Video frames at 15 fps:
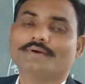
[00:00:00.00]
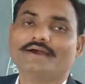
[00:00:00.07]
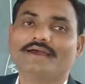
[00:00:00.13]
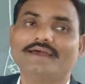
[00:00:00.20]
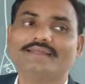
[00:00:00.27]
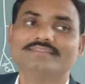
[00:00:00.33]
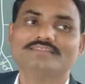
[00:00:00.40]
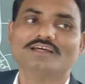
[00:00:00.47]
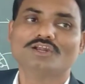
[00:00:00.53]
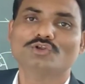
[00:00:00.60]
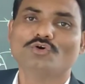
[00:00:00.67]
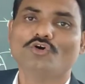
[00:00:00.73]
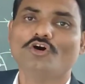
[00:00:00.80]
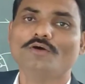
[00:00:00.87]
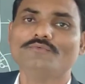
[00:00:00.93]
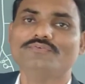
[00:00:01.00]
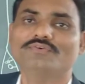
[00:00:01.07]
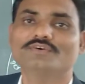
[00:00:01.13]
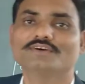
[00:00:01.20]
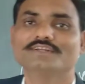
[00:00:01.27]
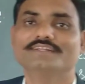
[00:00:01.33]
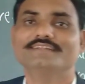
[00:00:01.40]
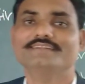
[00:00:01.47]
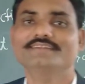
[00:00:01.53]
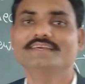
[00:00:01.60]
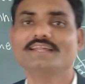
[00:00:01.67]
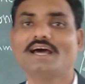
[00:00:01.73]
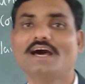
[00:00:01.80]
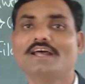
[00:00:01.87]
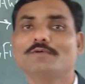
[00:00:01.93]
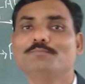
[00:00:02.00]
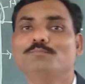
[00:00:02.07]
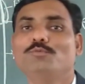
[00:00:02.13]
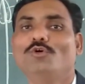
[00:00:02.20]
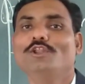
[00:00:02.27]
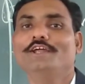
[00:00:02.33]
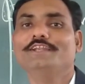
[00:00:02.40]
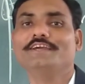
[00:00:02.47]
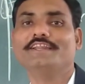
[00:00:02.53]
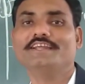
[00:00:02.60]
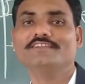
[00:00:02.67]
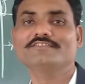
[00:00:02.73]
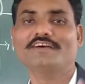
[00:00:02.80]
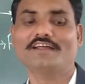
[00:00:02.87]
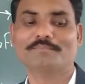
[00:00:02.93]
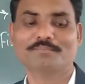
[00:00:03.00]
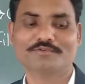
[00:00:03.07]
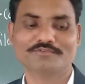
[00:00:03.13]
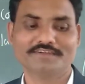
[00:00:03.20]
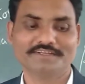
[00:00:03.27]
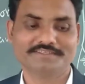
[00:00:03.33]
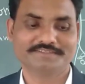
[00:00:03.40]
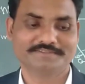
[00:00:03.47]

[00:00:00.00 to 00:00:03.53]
anther lobe, there are pollen grains are present.